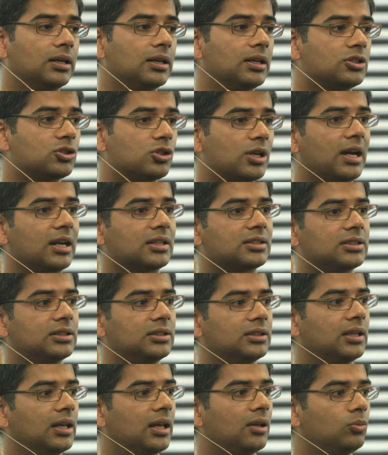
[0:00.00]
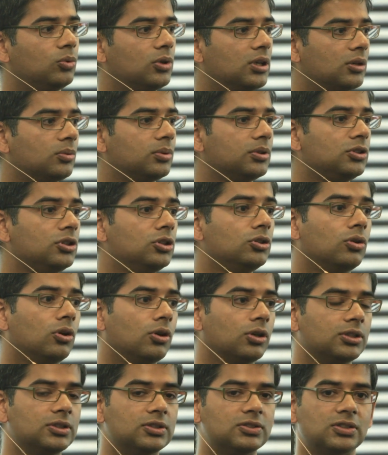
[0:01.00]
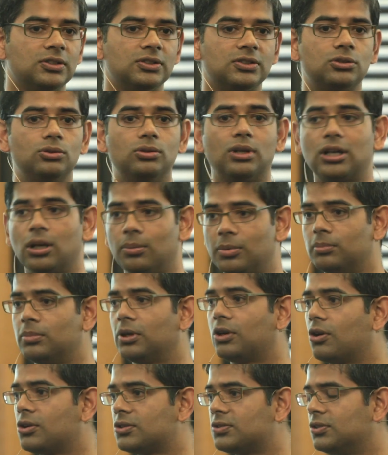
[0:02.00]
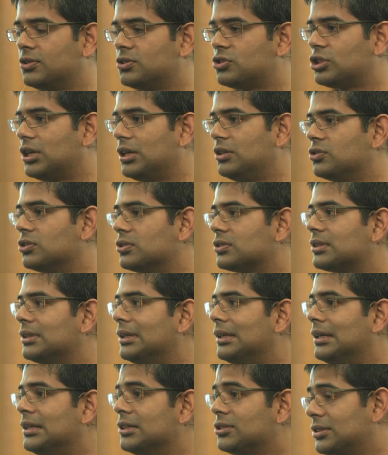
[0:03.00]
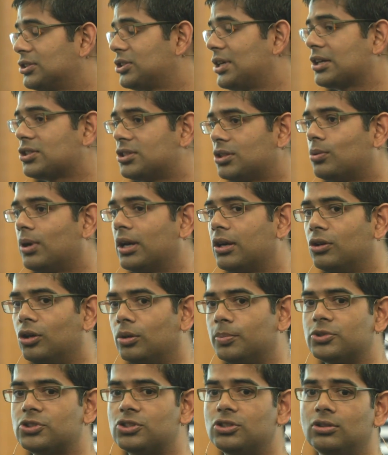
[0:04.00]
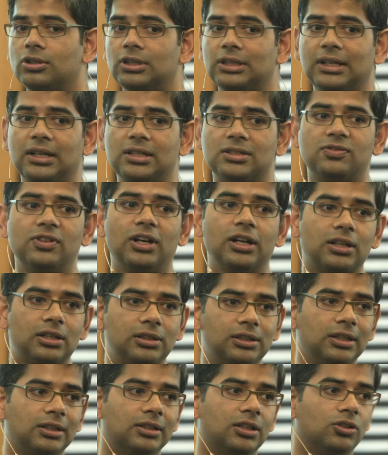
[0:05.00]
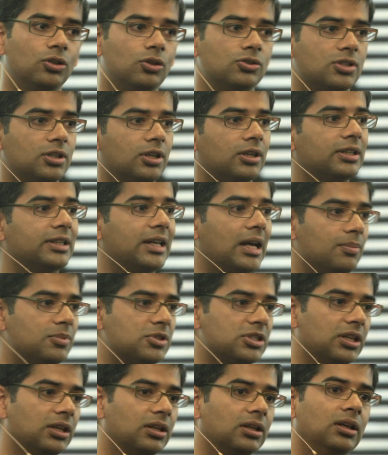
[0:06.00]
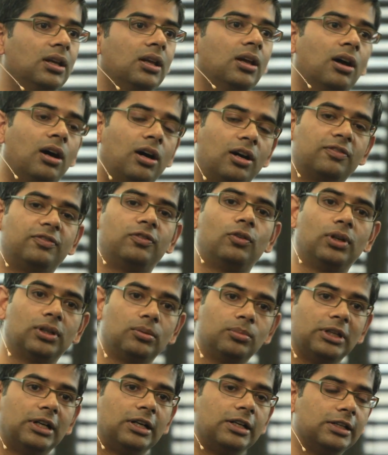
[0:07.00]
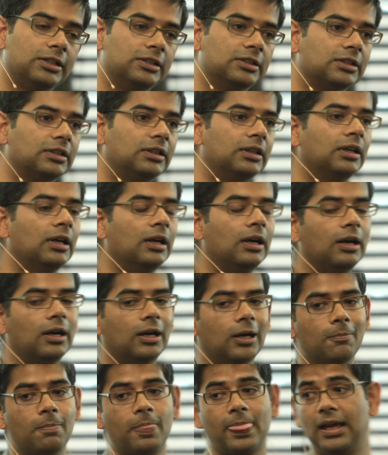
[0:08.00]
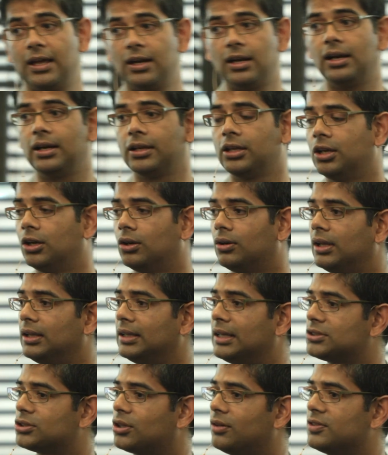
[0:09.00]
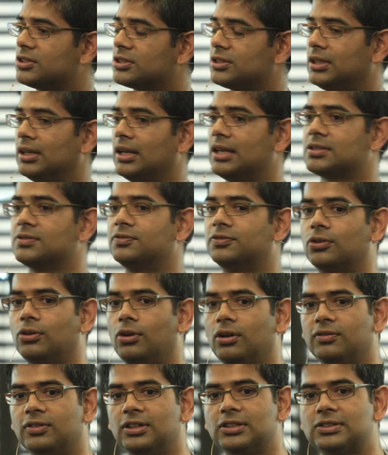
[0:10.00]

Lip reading: attract and work with new audiences who are coming because of those changes. So it's actually quite an opportunity, and it's very clear that those who are not adapting are falling behind, and that's obviously a lesson for all of